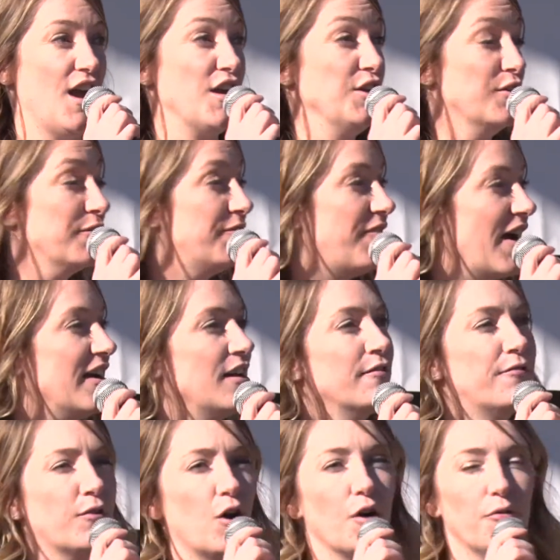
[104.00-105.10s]
You're fighting
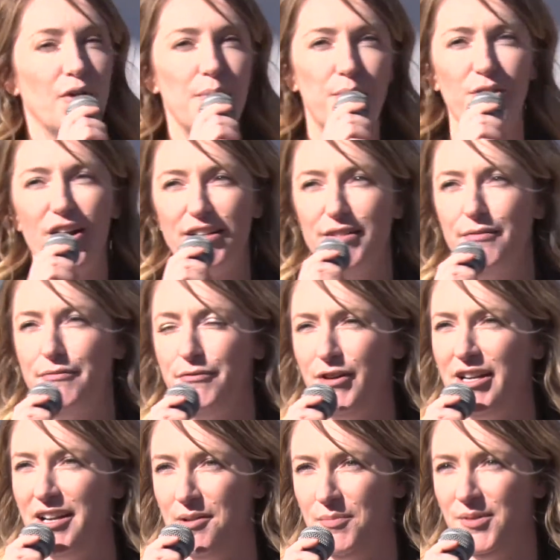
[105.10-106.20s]
for our reproductive
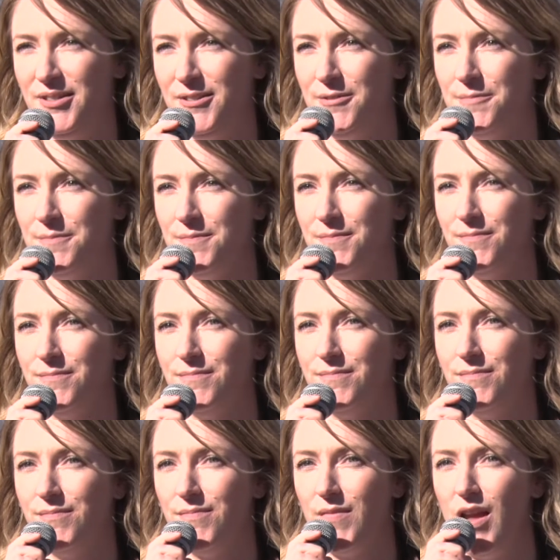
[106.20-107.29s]
freedoms.
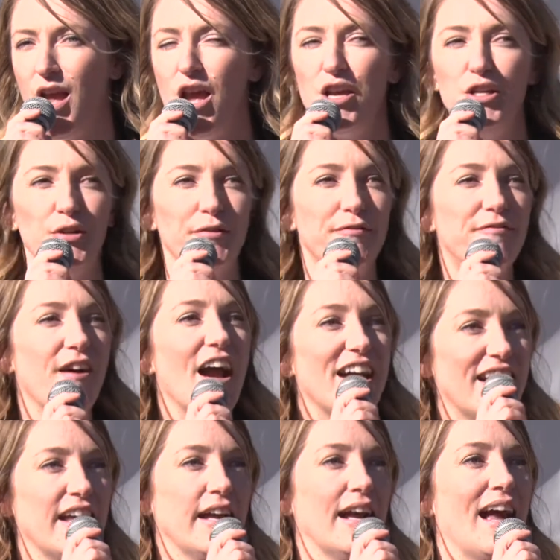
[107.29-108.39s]
You're
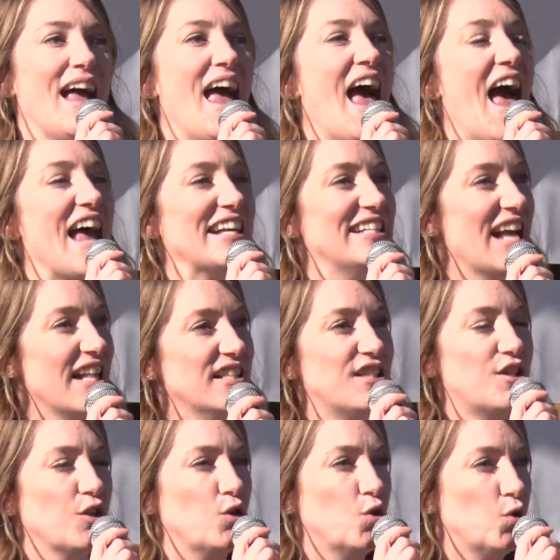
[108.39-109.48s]
fighting
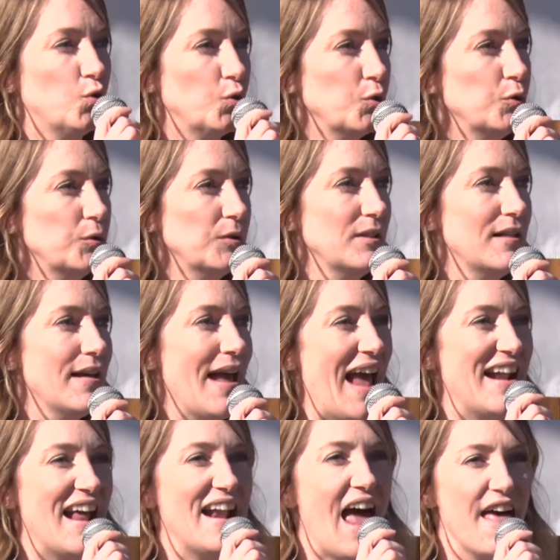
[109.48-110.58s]
against the cruel
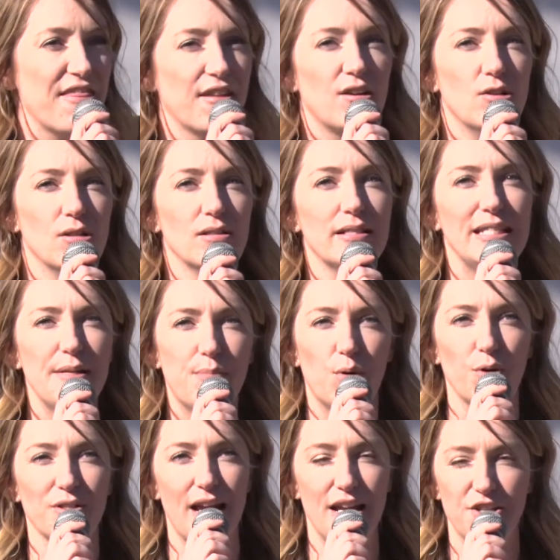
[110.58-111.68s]
and unethical
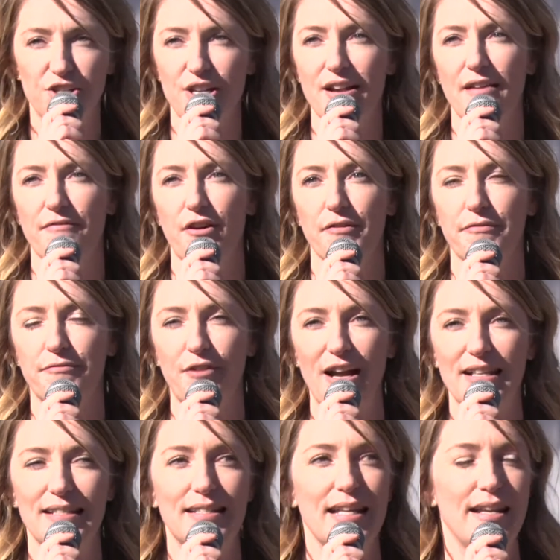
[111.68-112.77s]
deportation of our
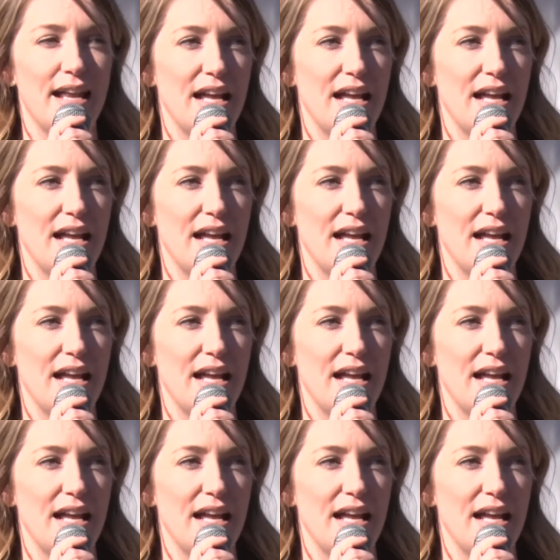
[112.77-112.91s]
friends and